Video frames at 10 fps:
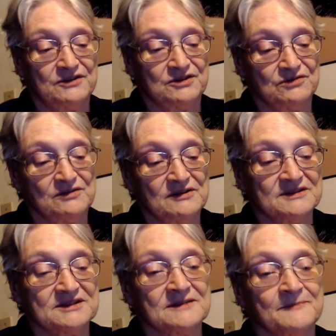the
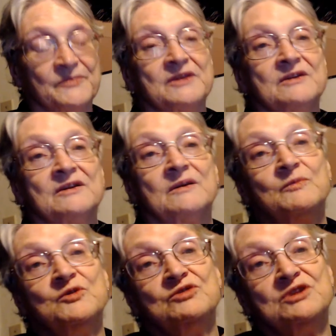tools.
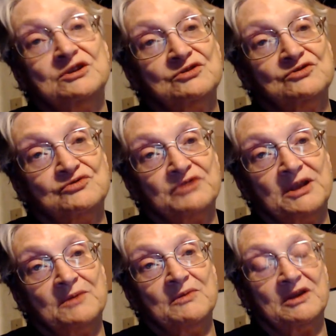You need to
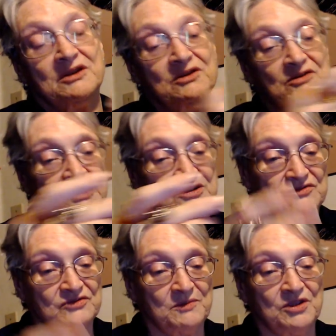dream, and you need
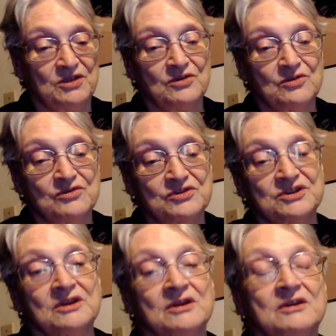to dream
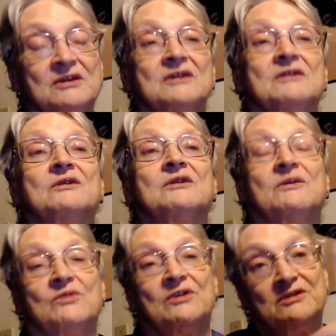huge.
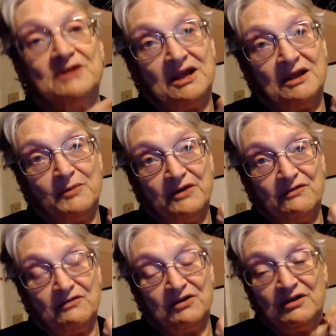It will take a bit
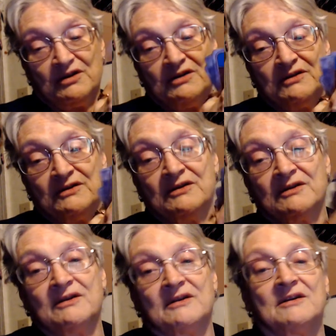of work.
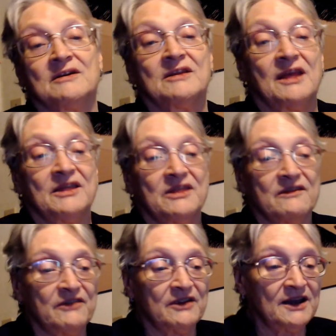And the
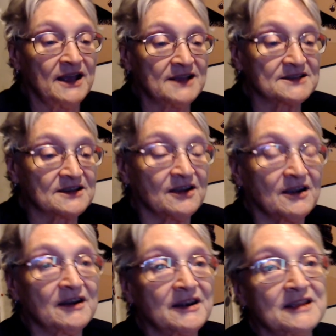very last
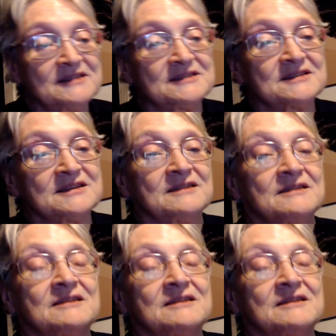card is,